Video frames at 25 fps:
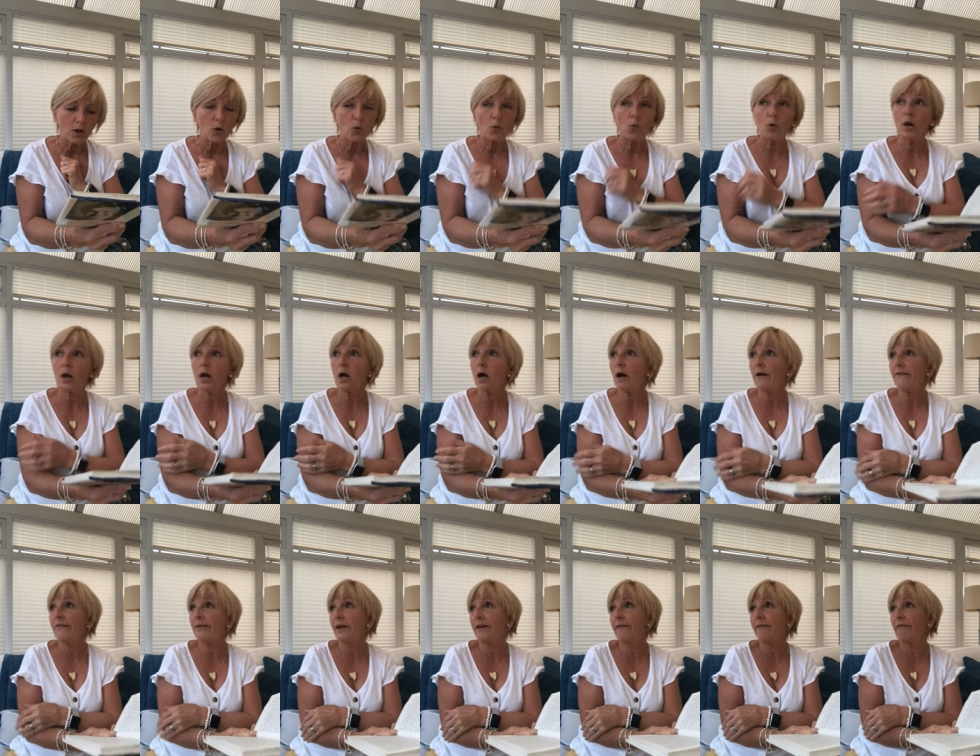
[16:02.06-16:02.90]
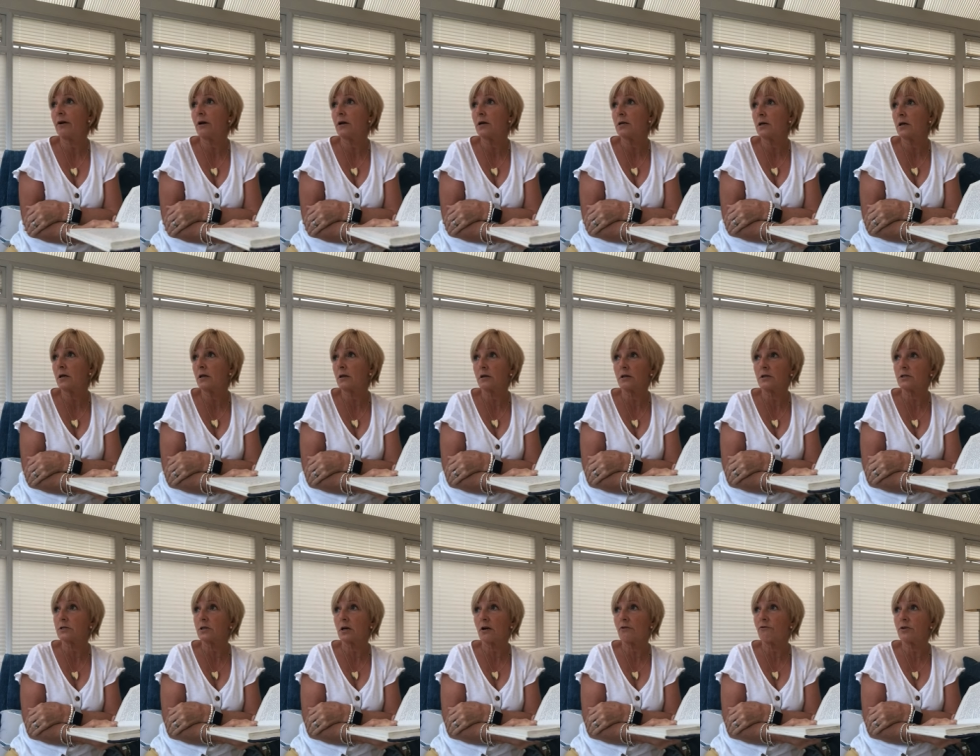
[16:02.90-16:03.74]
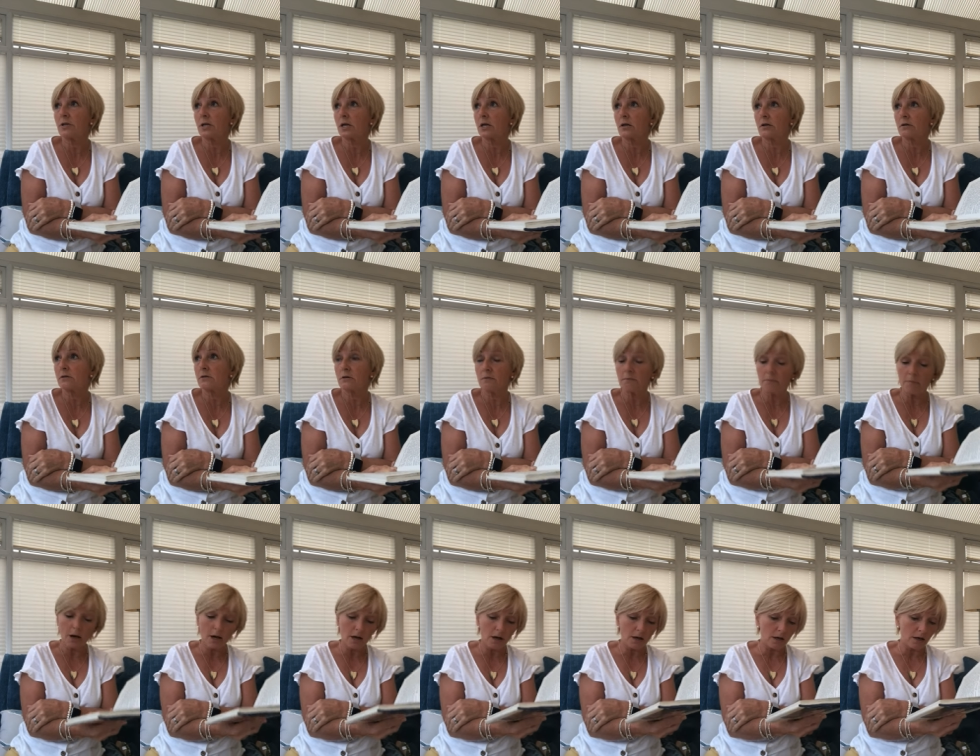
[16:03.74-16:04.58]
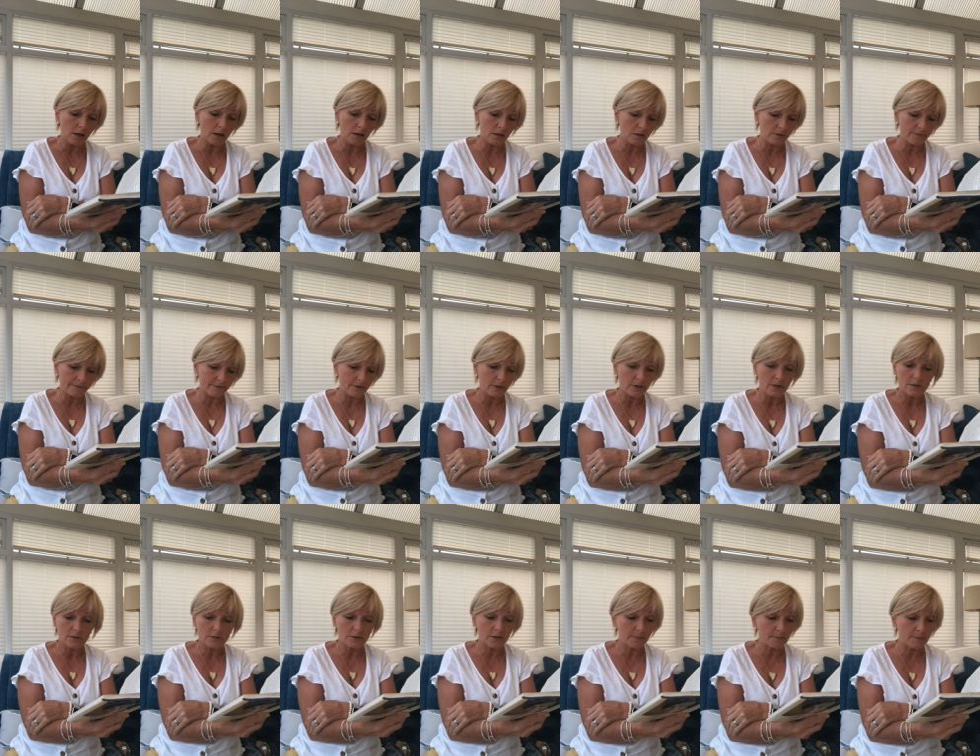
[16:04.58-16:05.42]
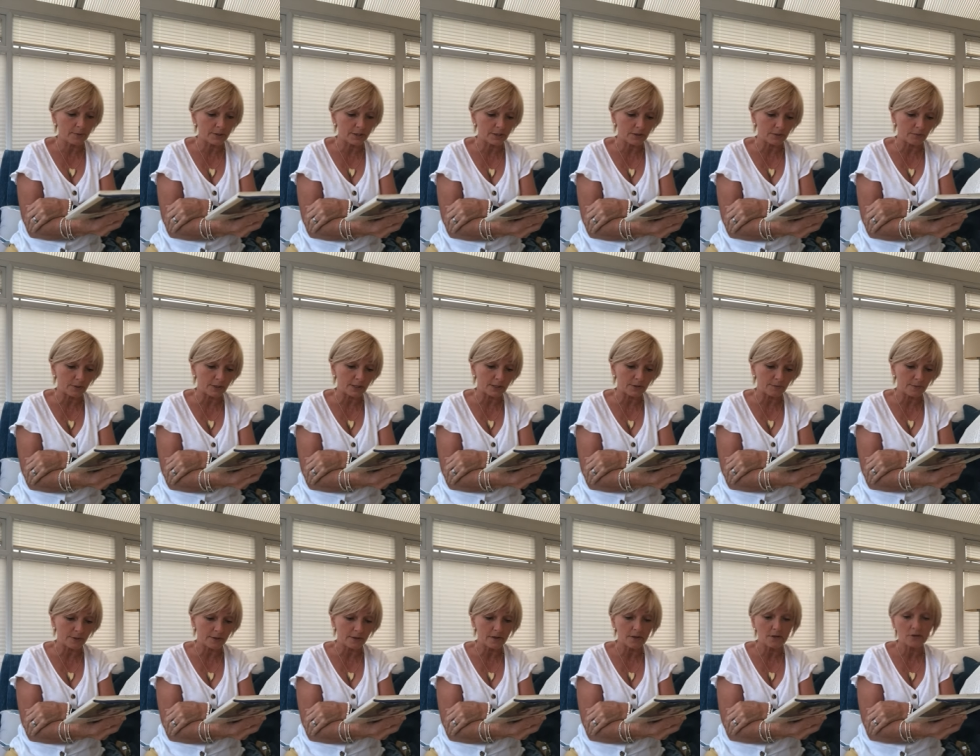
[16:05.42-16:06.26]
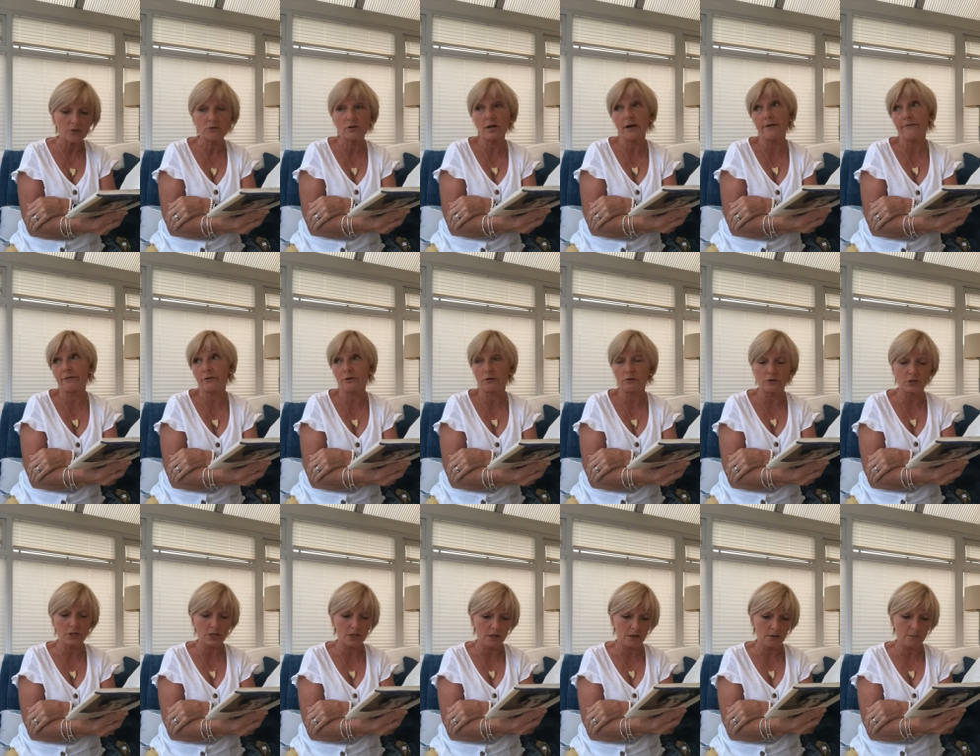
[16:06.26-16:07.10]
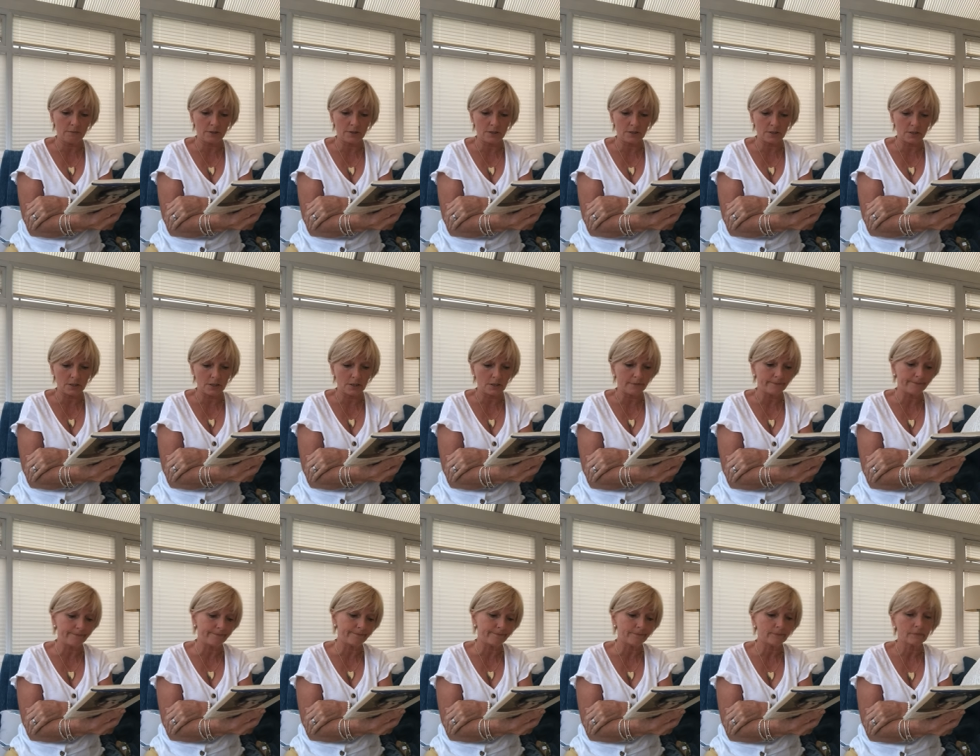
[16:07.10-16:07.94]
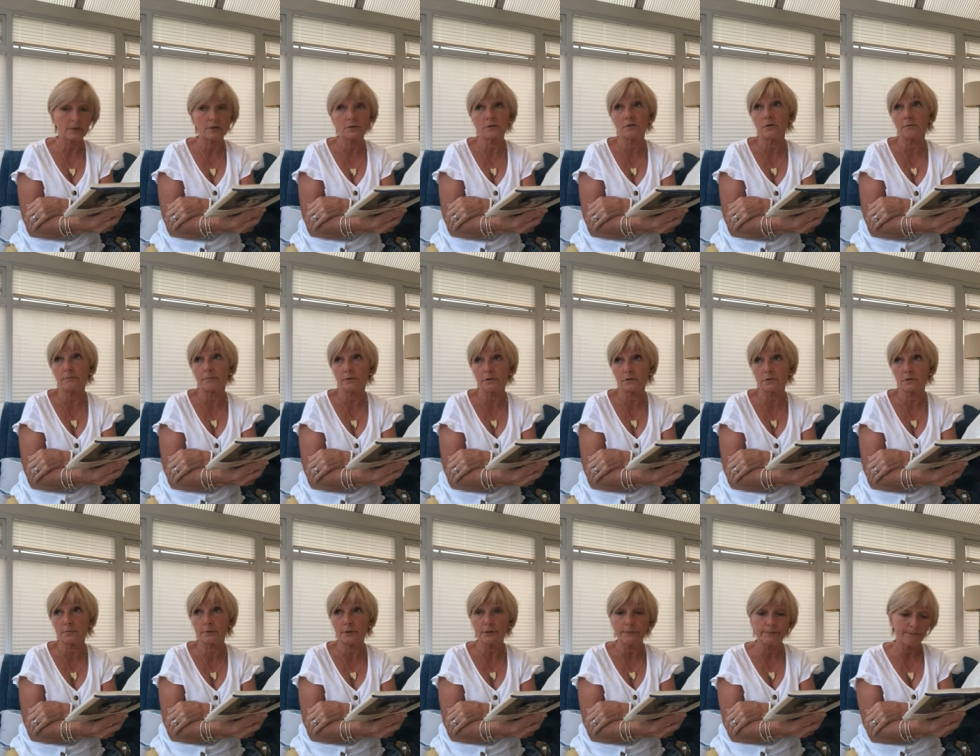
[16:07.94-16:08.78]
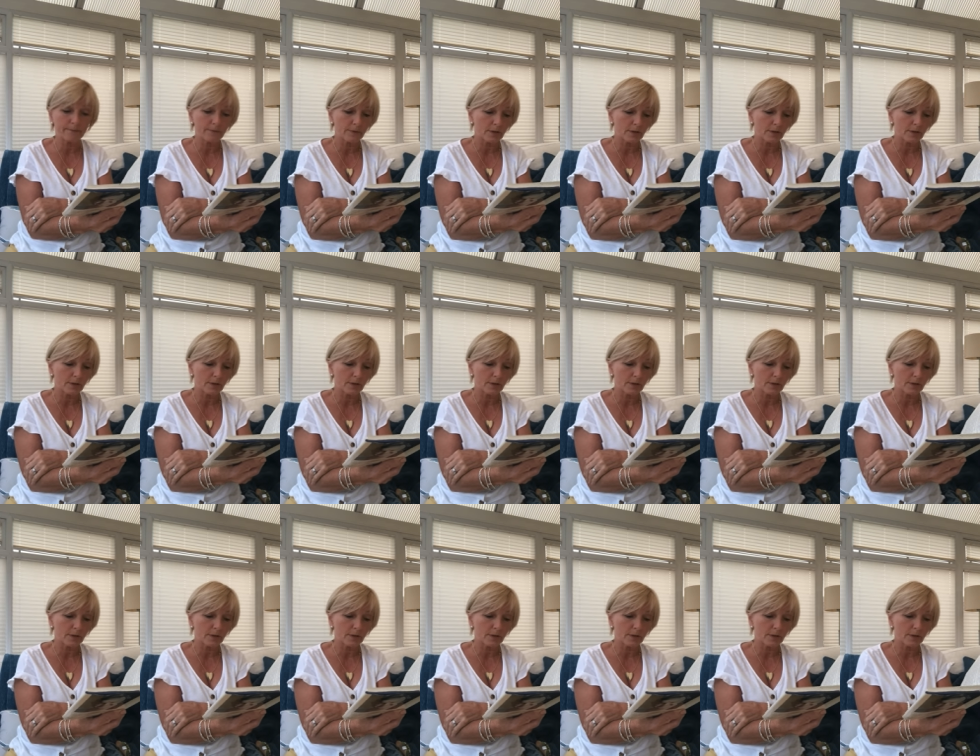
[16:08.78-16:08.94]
Well, I've never heard anything so ridiculous in my life, said Mrs. Winsborrow. Travel through time, indeed. It's not possible.